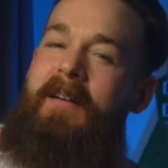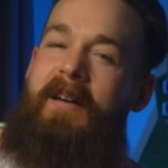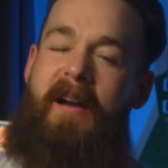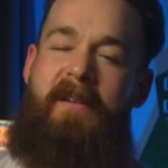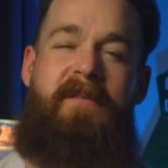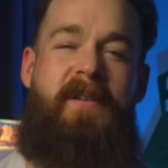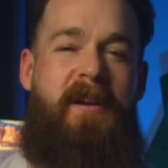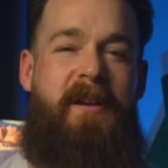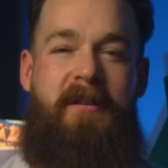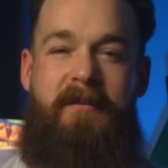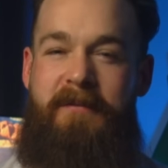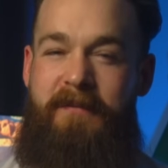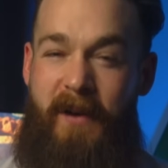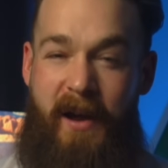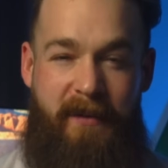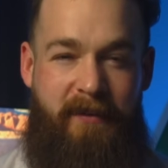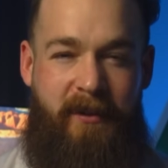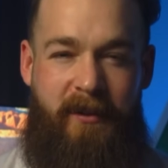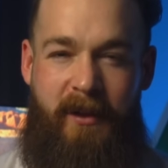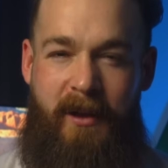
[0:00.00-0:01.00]
I figured
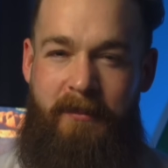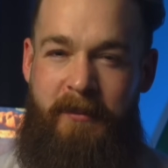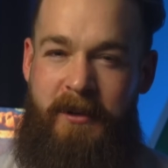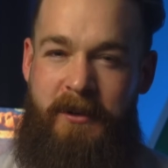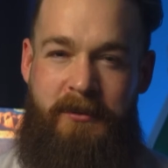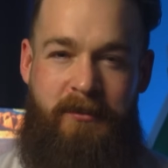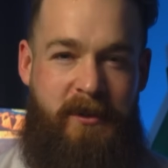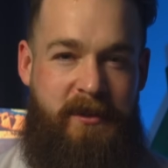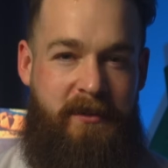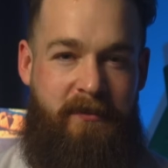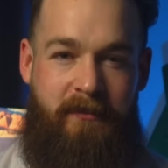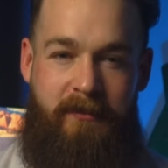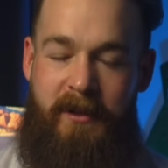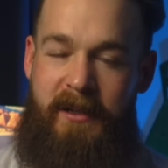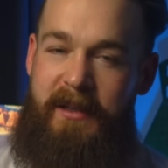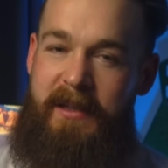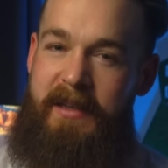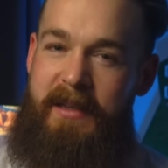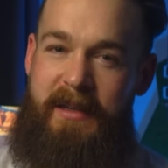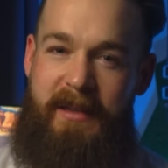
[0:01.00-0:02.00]
5 kilometers wasn't
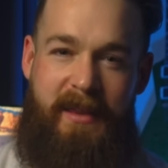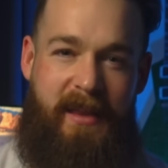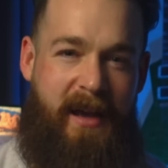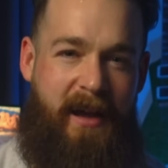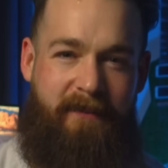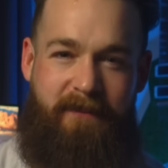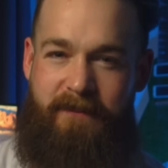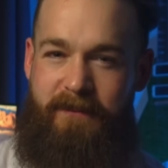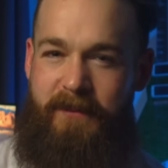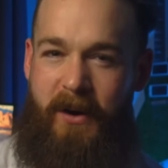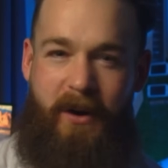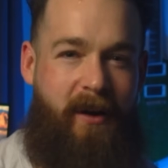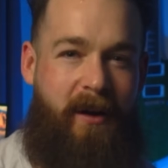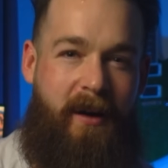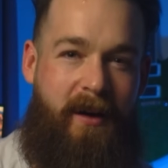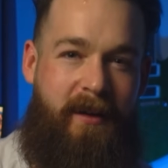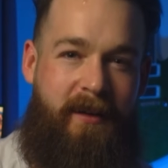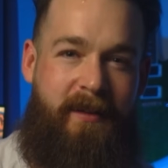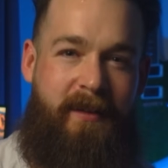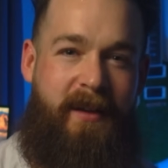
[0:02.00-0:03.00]
really that
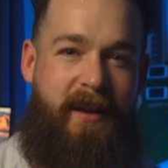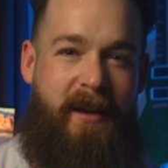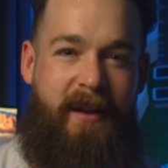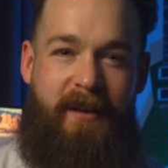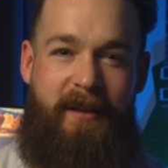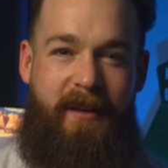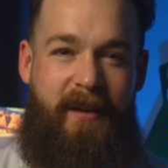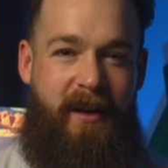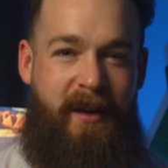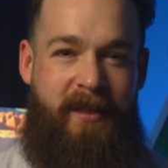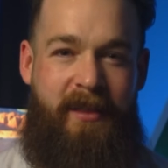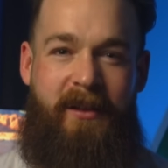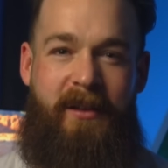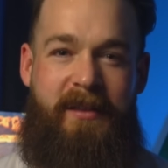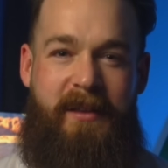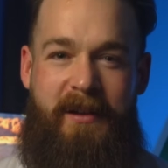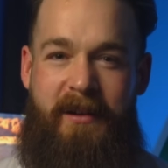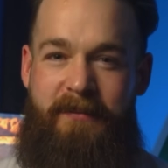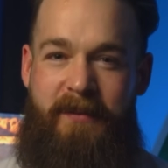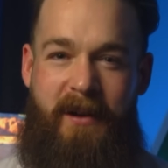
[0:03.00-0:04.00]
far, and I thought
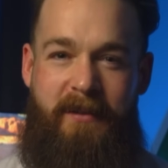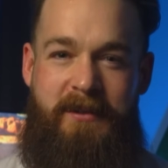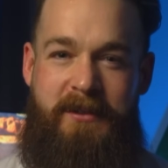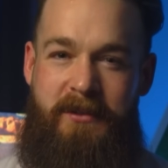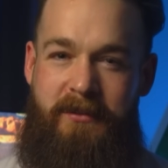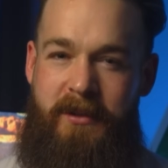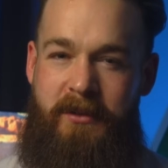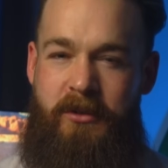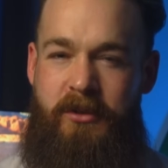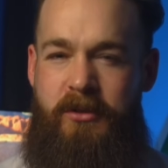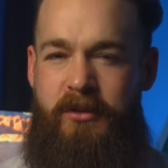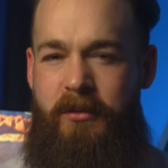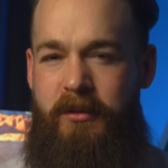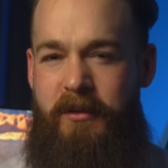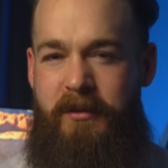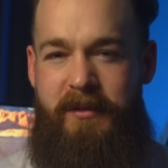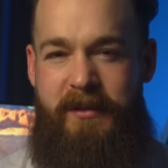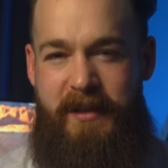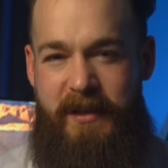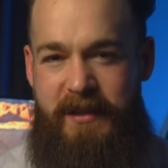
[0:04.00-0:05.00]
that if I was doing
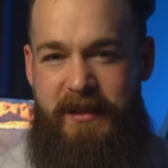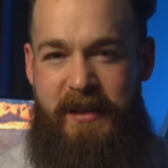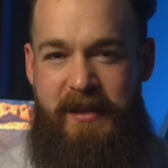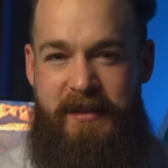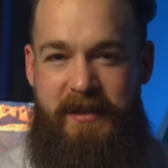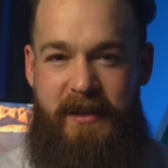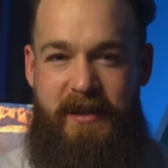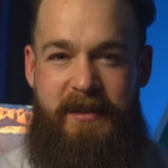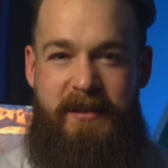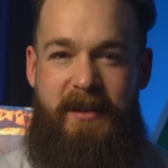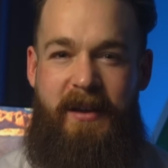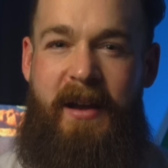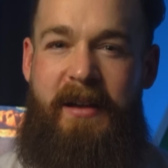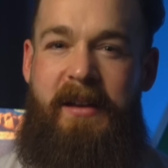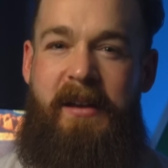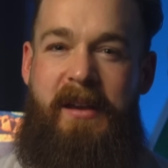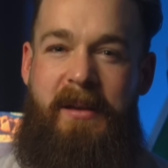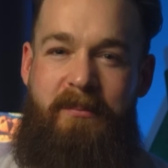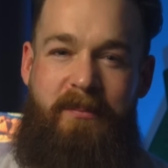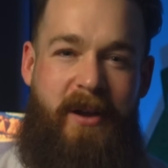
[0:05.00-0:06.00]
shorter distances, I
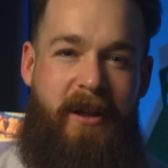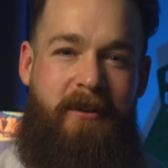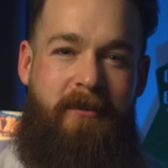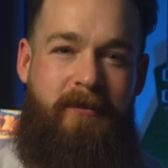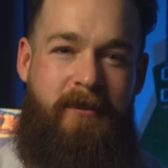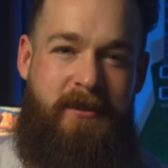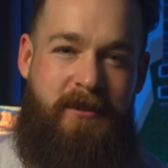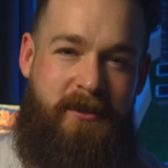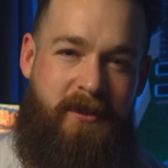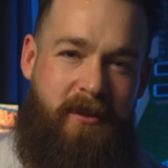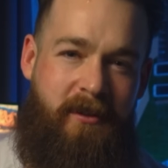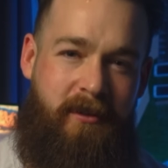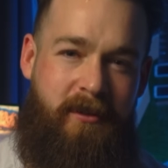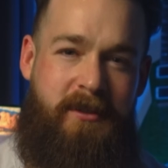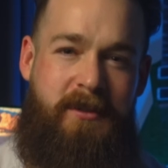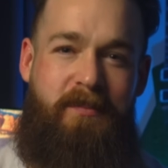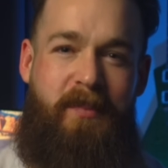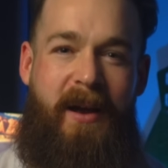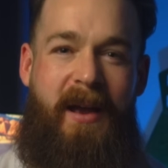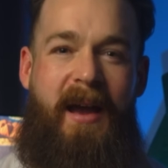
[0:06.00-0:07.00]
could get better
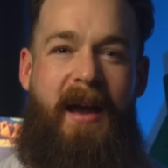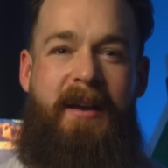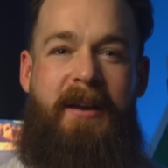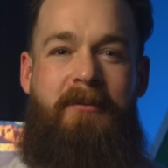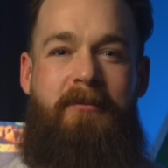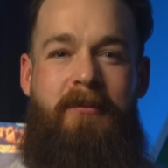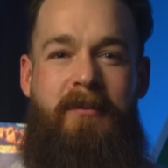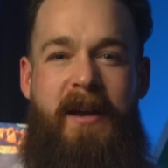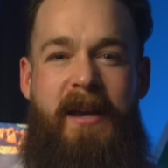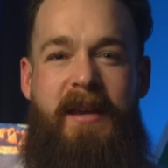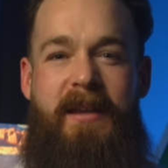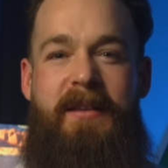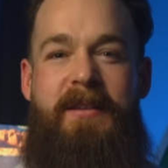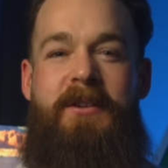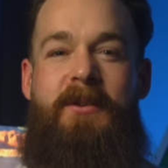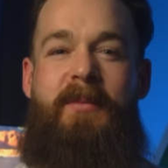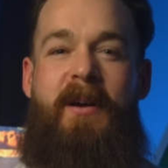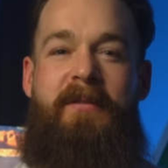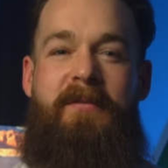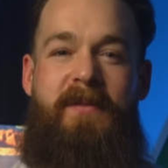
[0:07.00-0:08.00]
results by adding weight
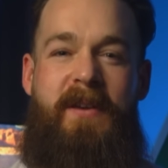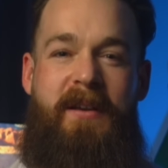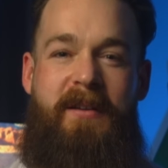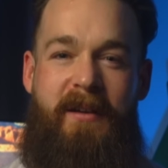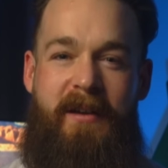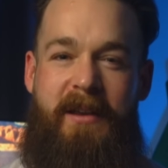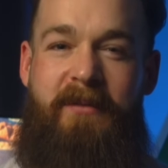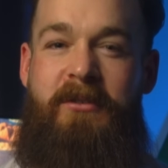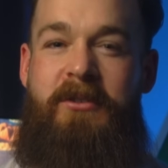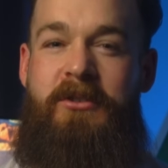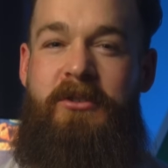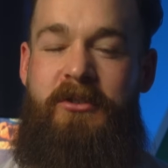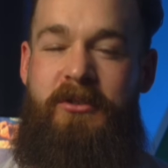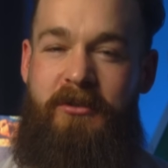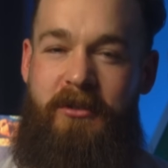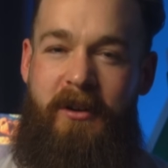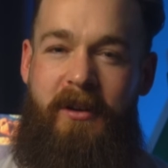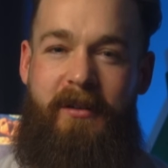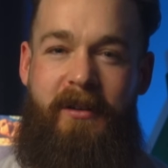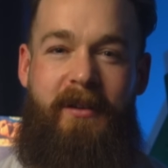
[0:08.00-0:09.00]
so my feet got even
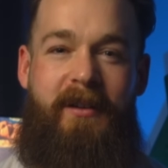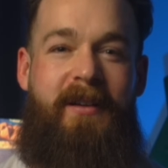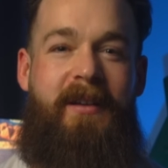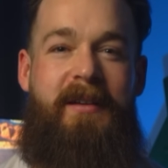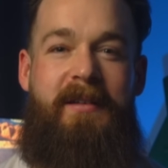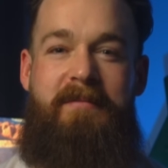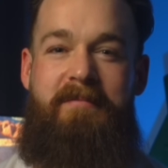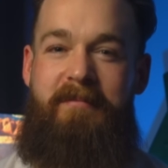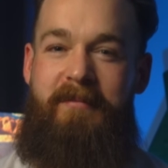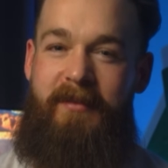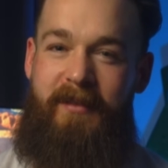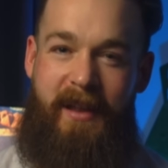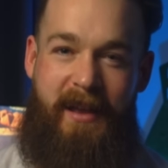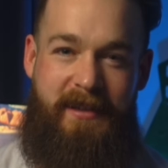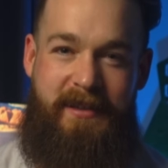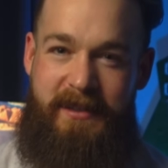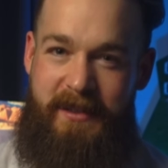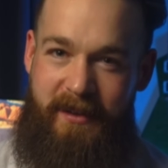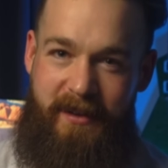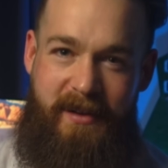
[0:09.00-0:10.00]
stronger in
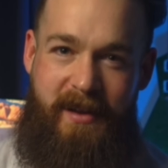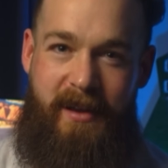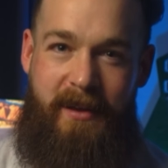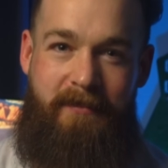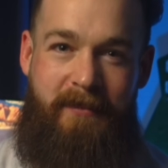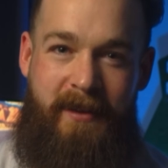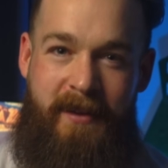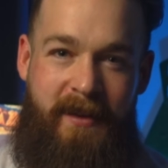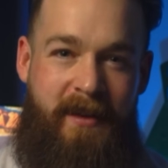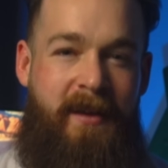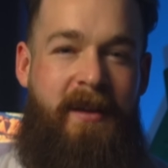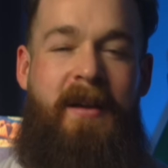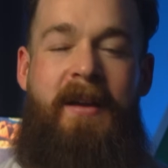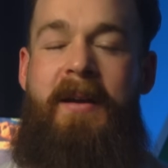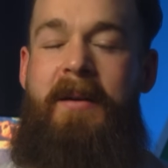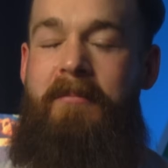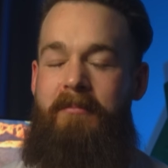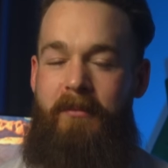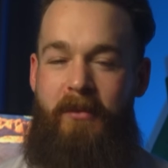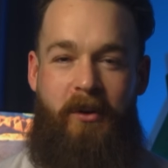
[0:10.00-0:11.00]
less time.
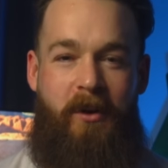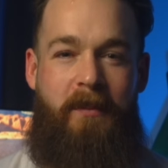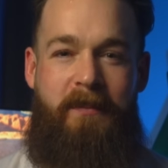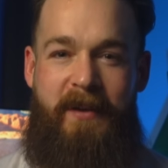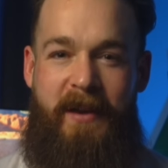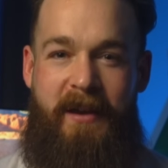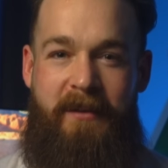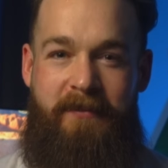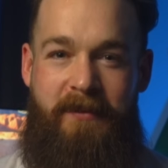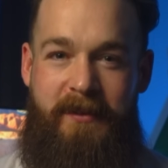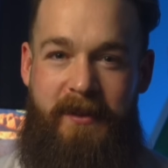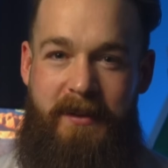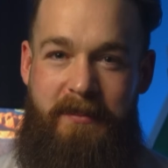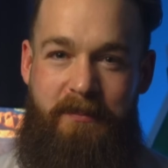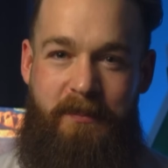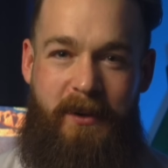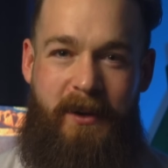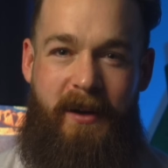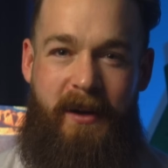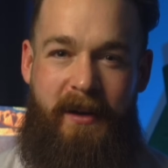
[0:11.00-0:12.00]
More bang for the
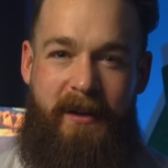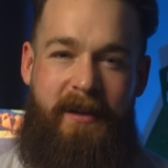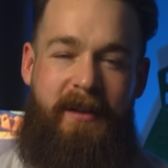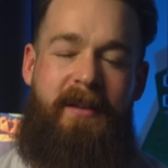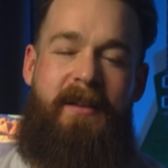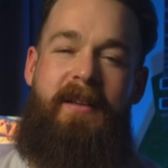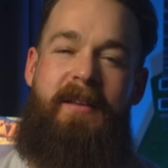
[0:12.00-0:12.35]
buck.